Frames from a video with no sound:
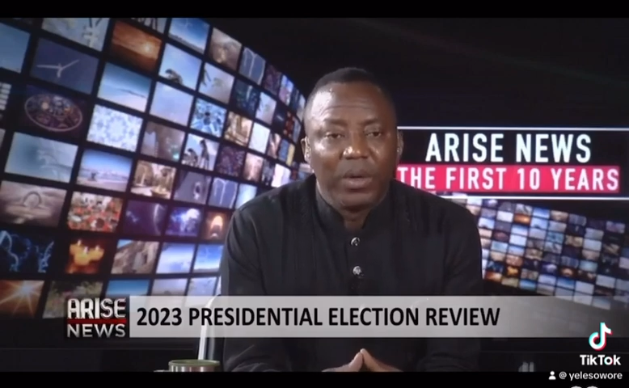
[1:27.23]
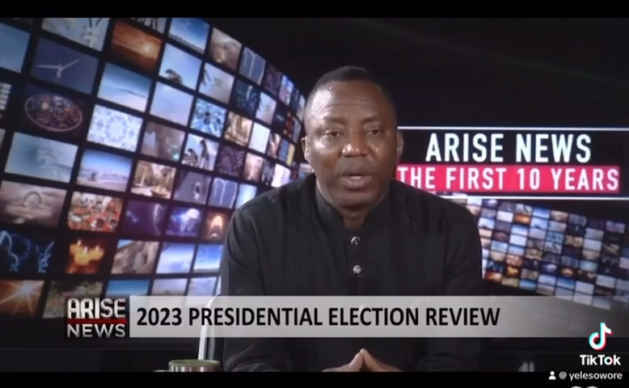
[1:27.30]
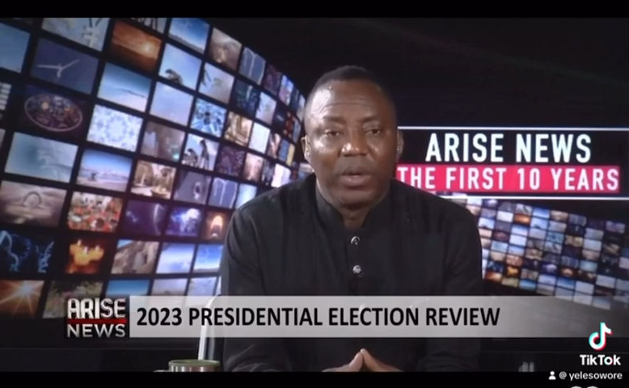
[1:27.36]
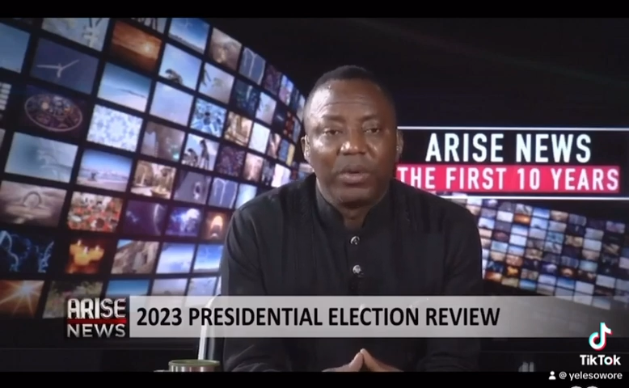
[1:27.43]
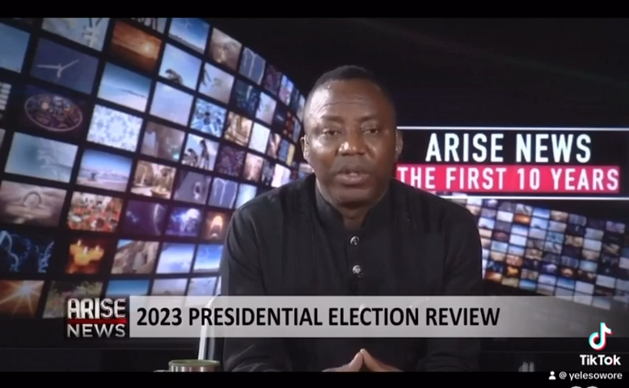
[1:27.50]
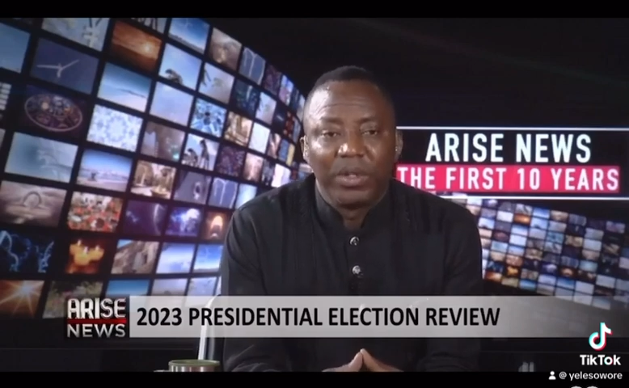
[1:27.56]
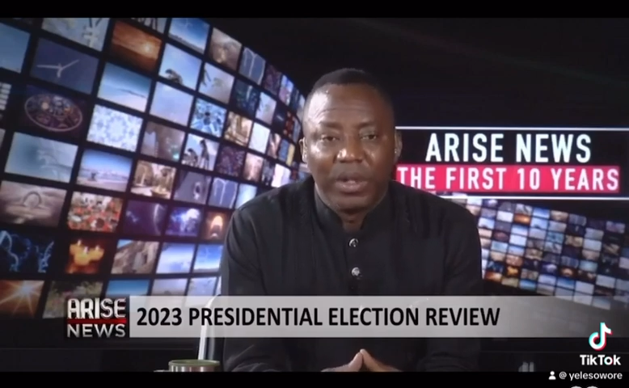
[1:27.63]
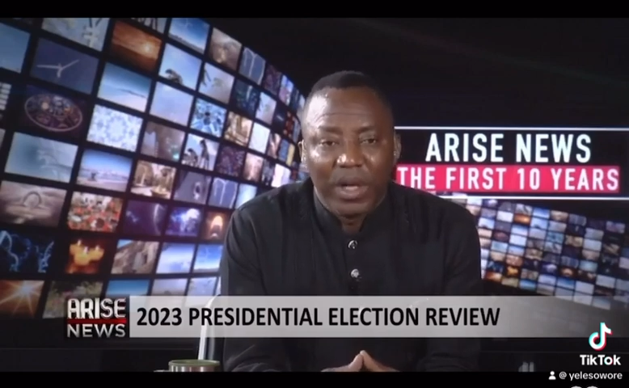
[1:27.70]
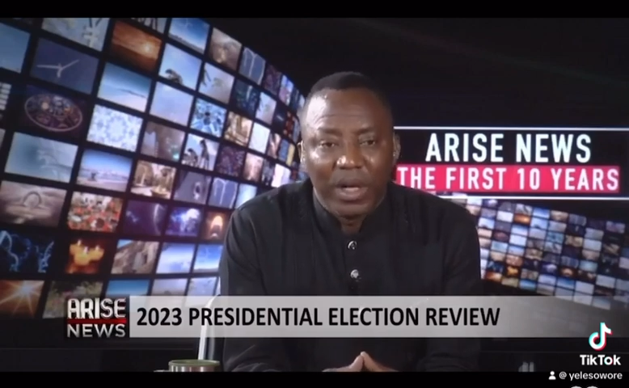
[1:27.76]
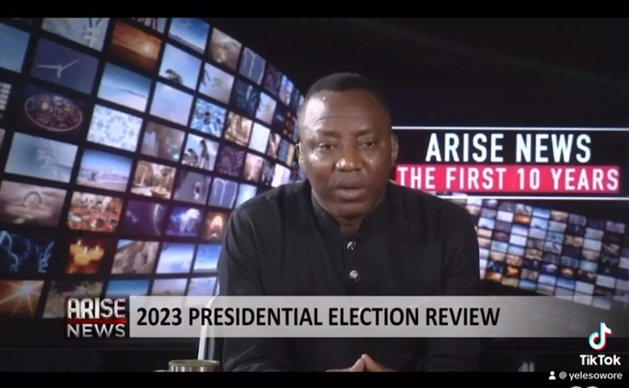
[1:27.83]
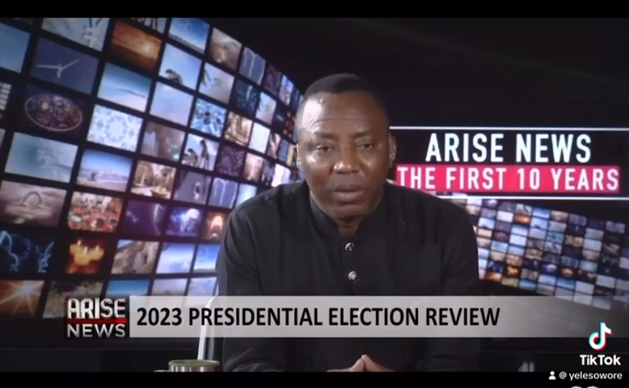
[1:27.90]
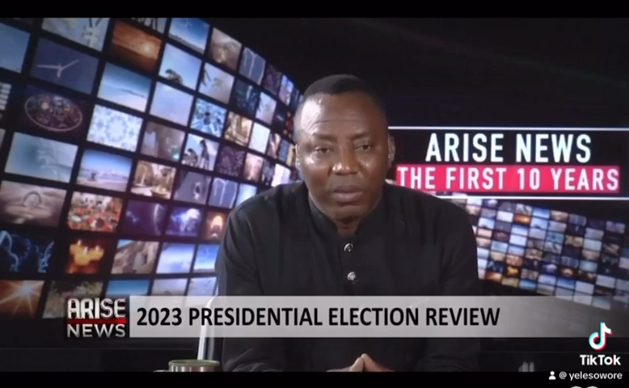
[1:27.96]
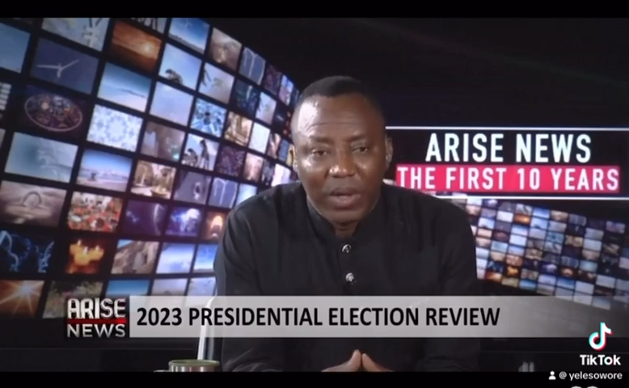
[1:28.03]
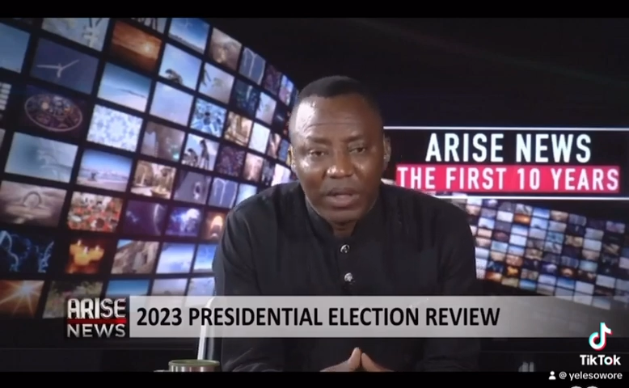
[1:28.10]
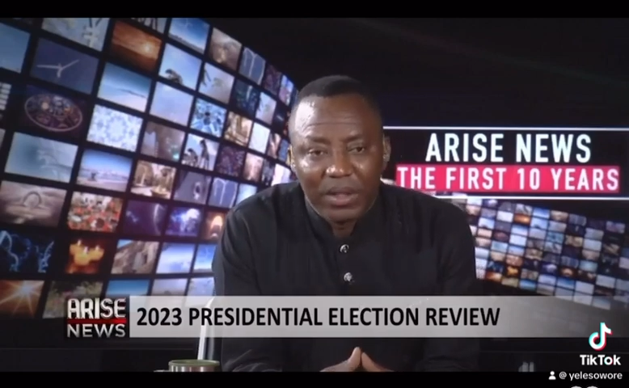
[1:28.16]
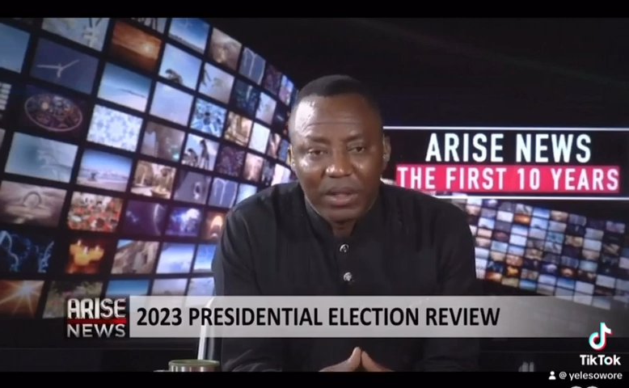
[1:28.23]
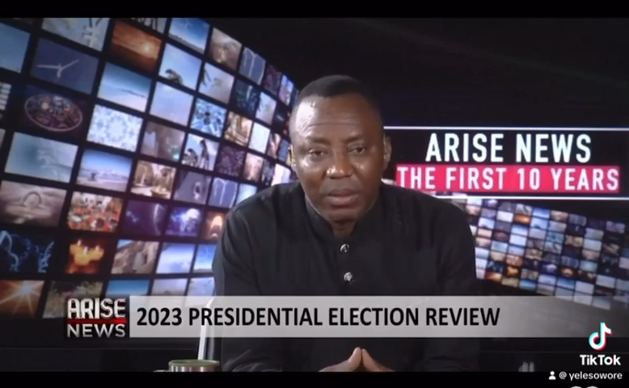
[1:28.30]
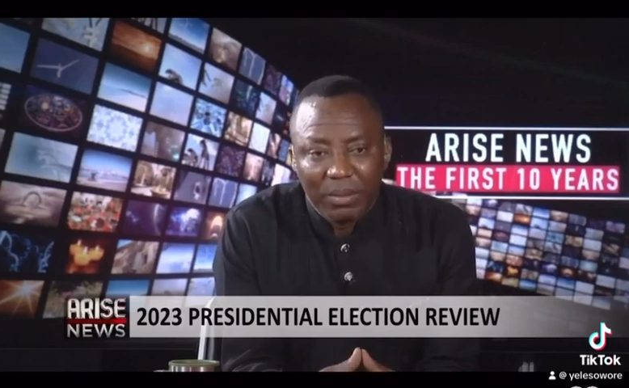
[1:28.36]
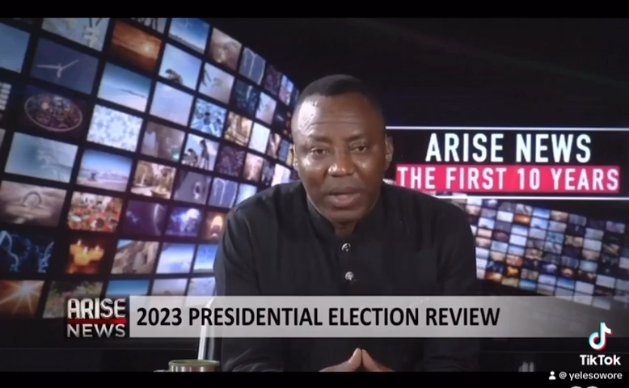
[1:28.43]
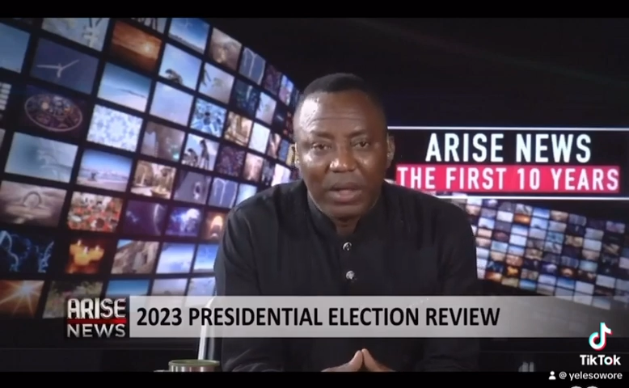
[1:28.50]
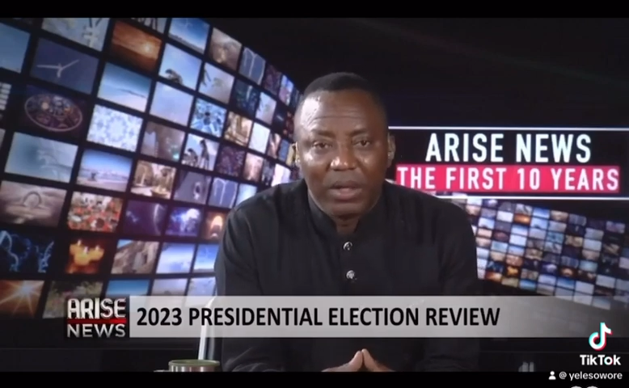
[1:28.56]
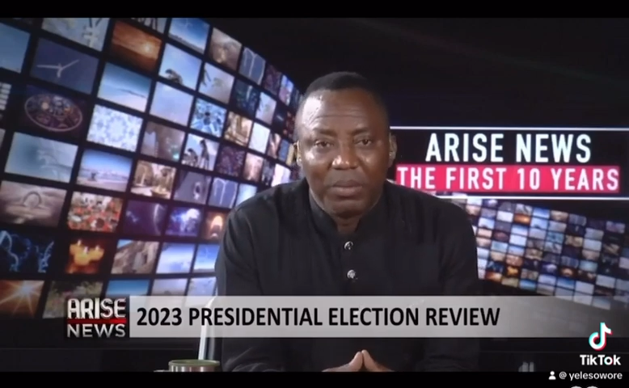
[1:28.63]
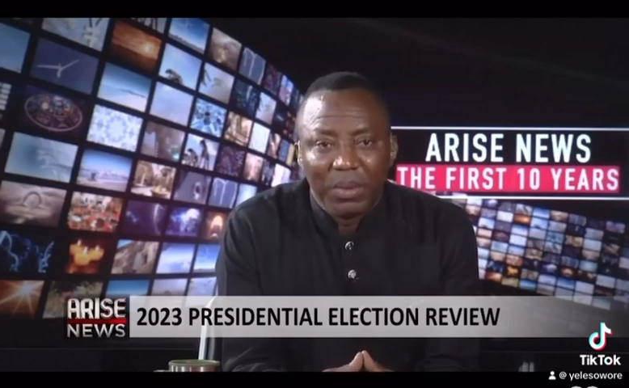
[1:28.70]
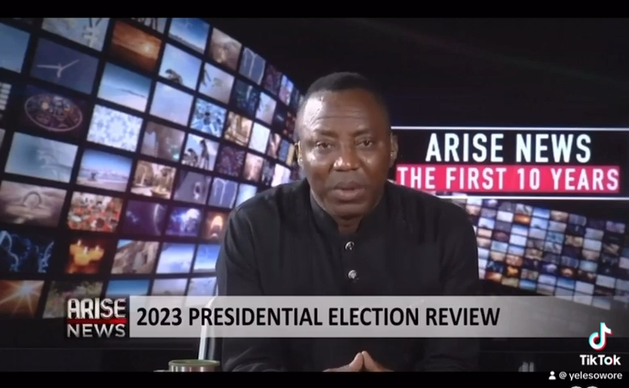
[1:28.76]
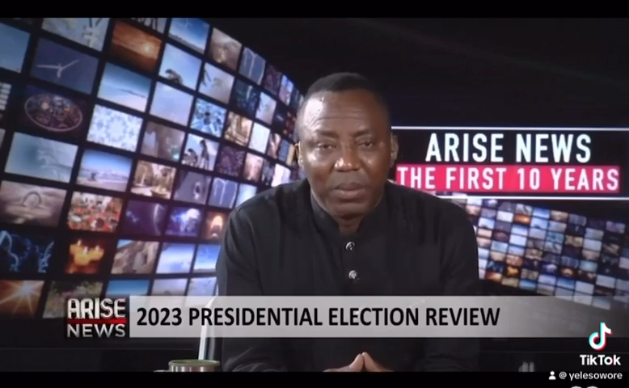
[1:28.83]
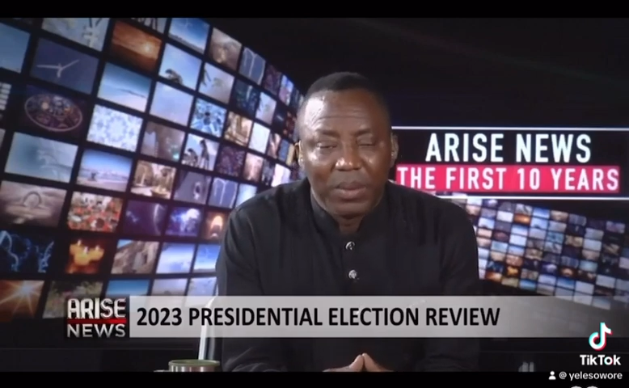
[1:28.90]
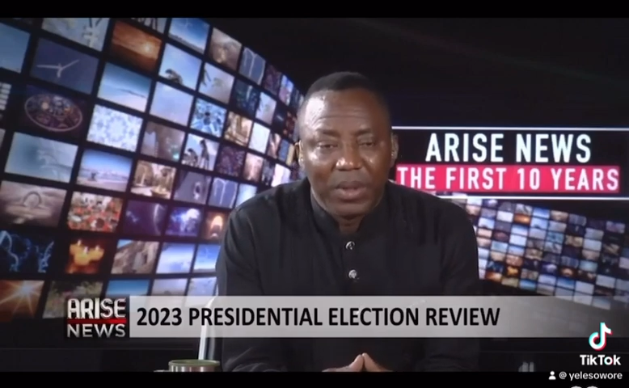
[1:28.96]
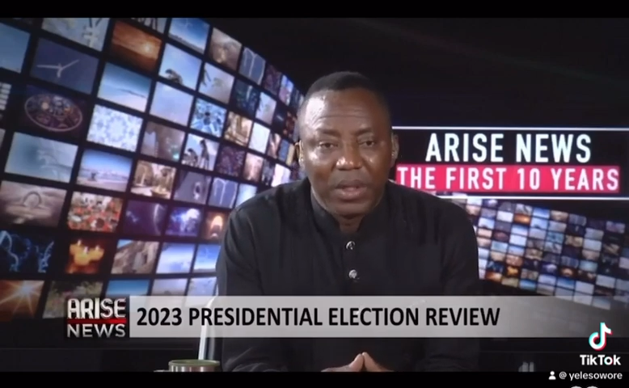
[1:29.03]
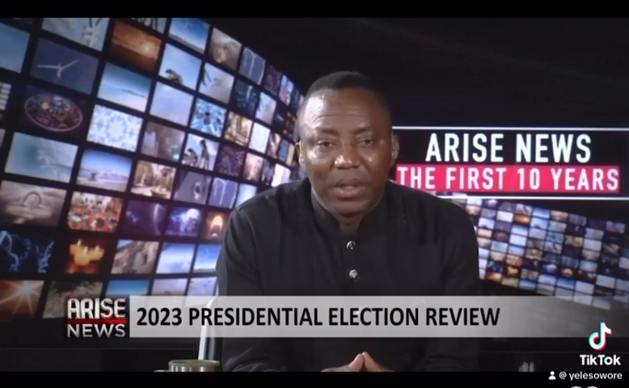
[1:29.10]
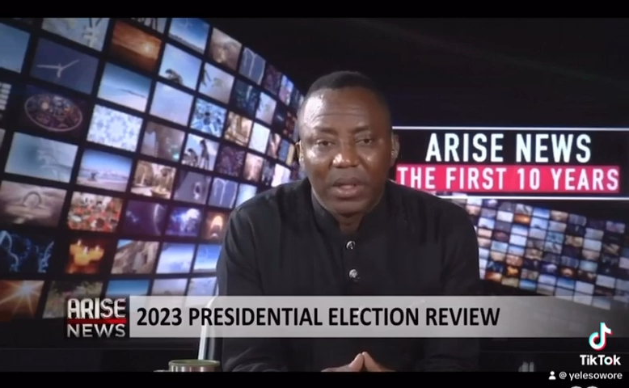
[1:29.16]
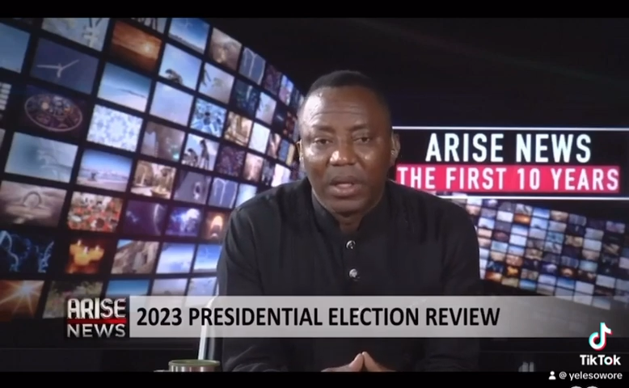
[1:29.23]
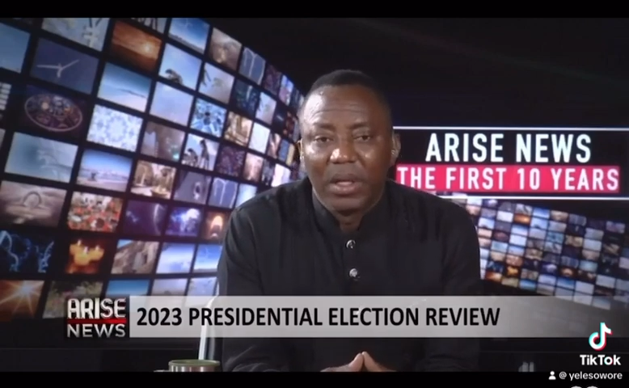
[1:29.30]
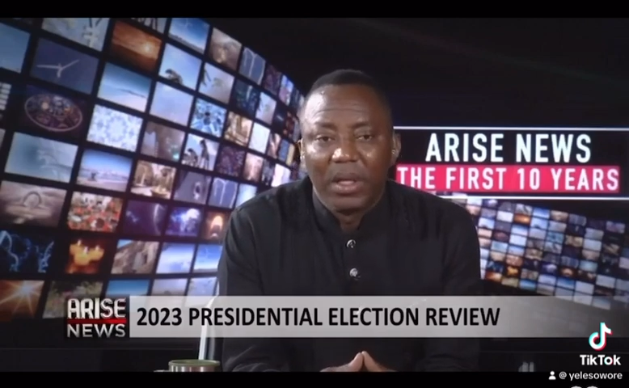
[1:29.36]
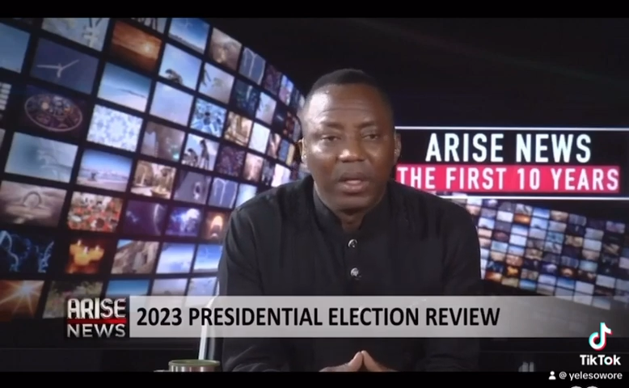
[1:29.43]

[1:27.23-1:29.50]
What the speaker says: there were no serial numbers in the ballot papers,